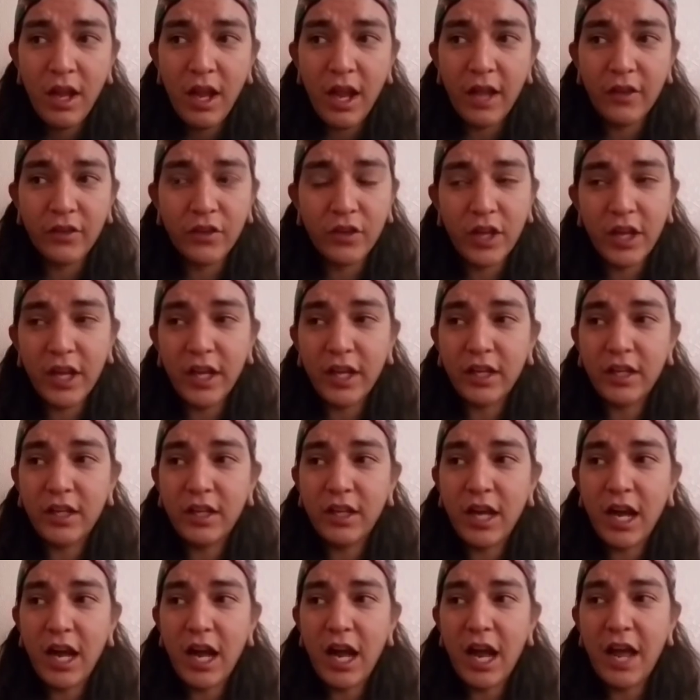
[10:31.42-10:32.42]
And like
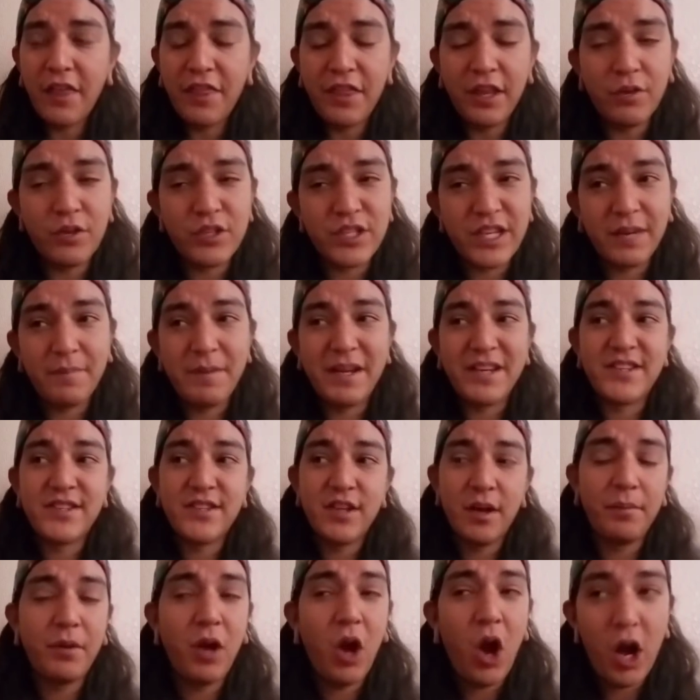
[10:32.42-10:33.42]
I think it was like my
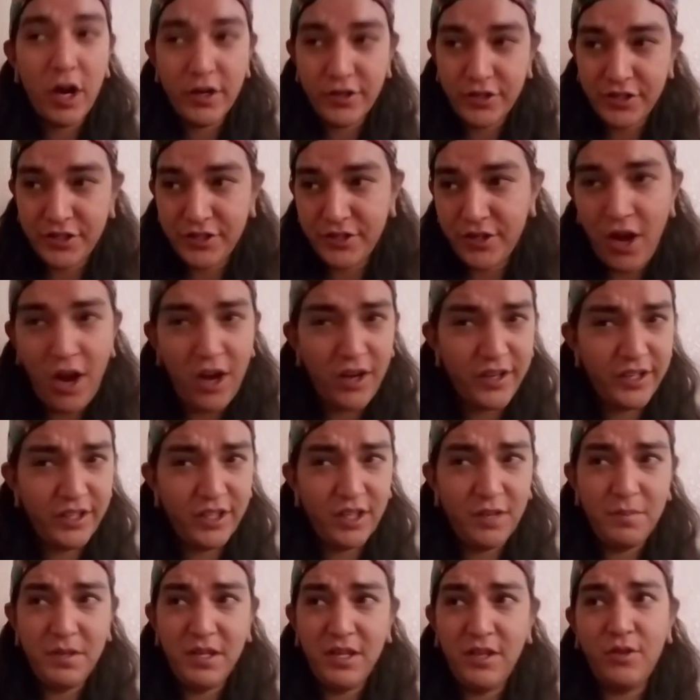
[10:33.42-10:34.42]
subconscious talking
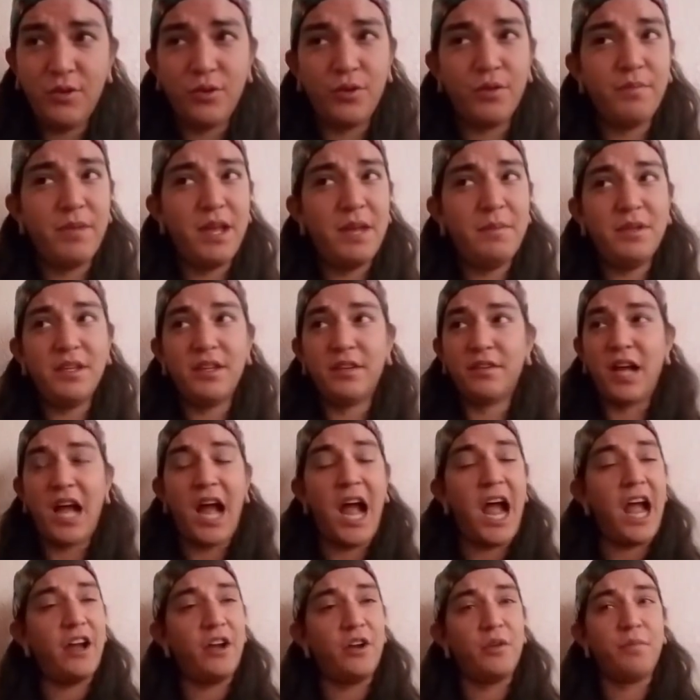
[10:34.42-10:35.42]
to me, or maybe a
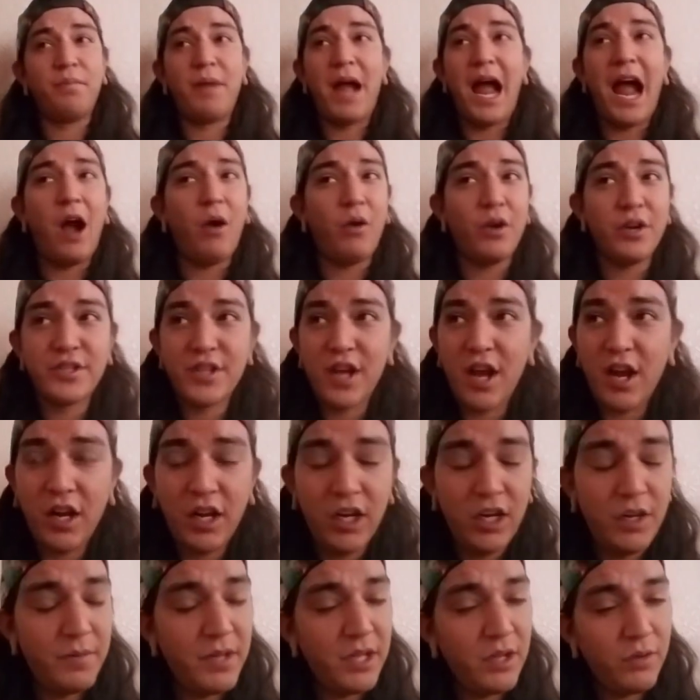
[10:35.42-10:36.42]
higher power
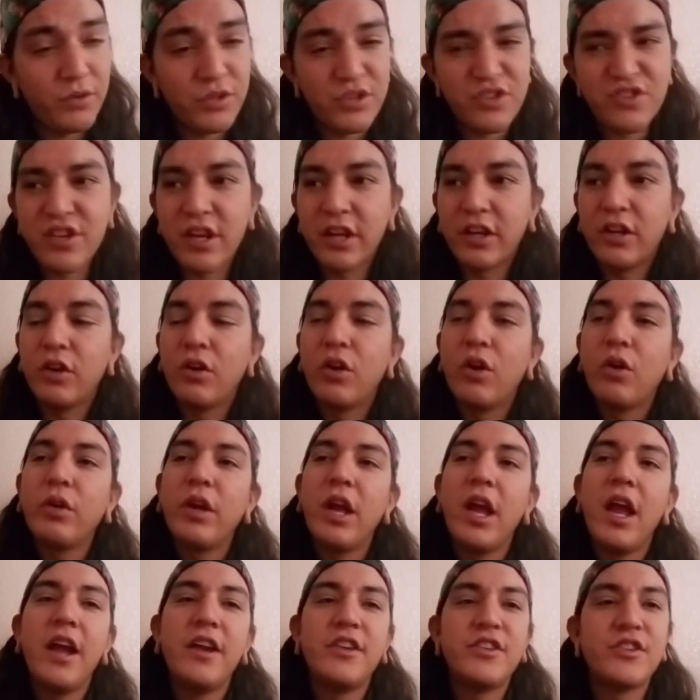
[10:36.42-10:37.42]
talking to me. It was just like, you're
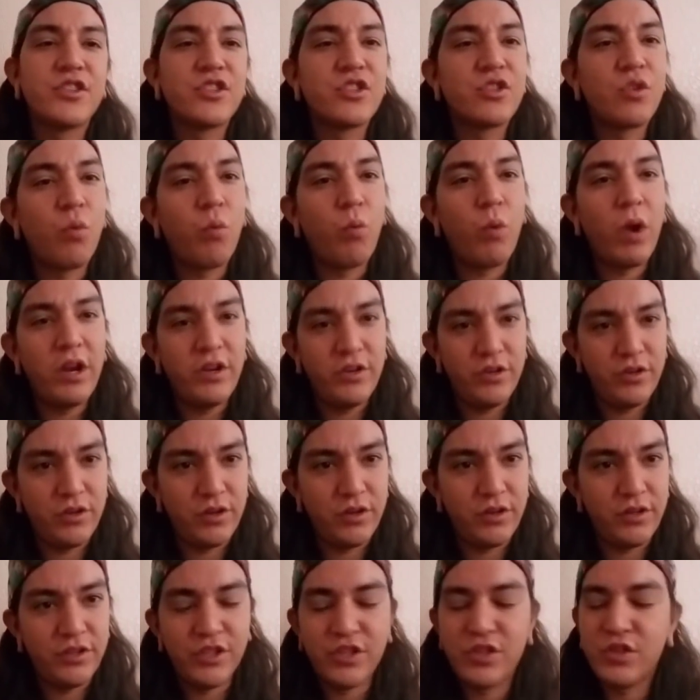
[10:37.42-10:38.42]
okay, just
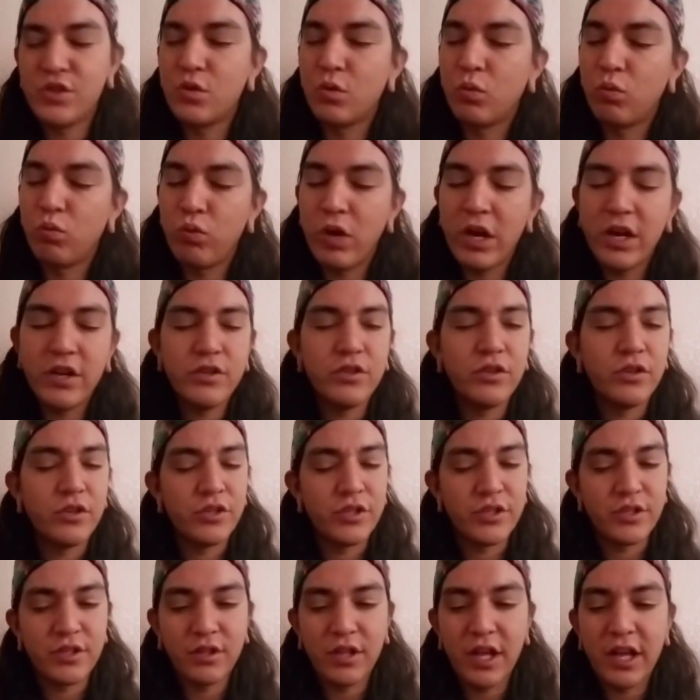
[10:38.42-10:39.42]
surrender, just surrender,
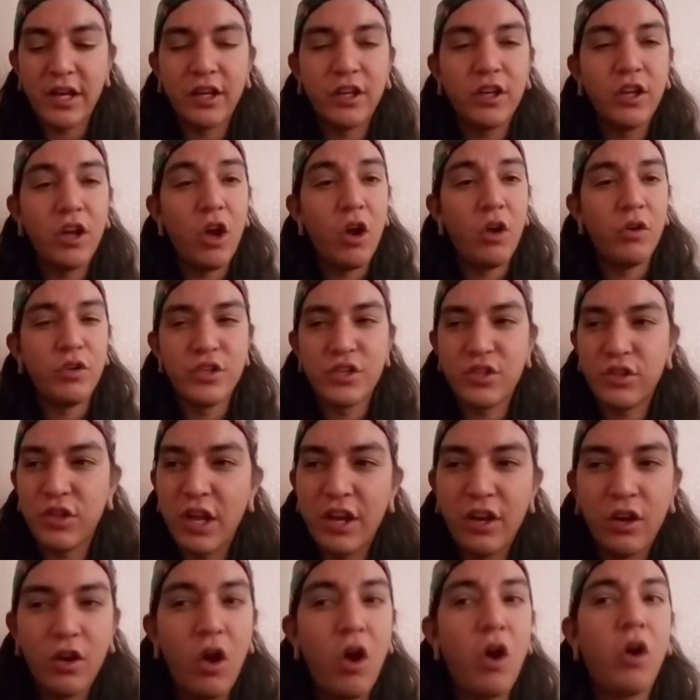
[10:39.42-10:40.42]
just let it go, just
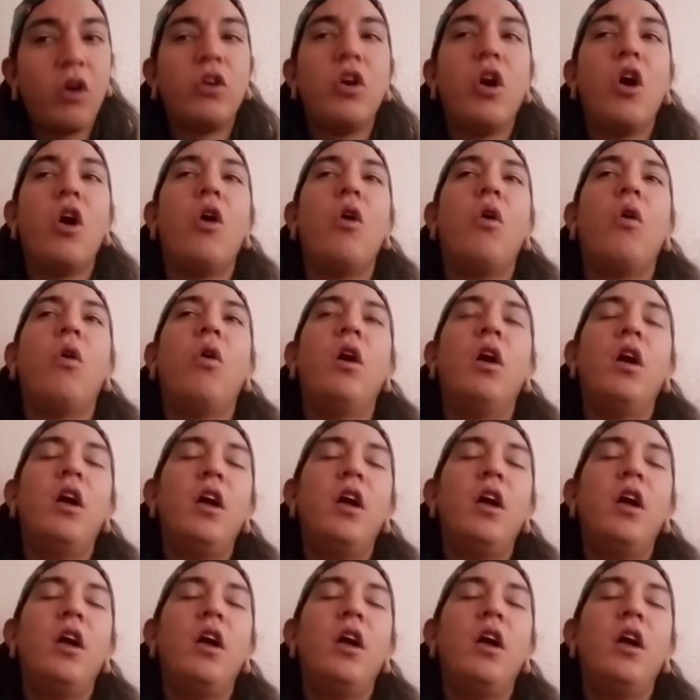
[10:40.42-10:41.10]
let it all go.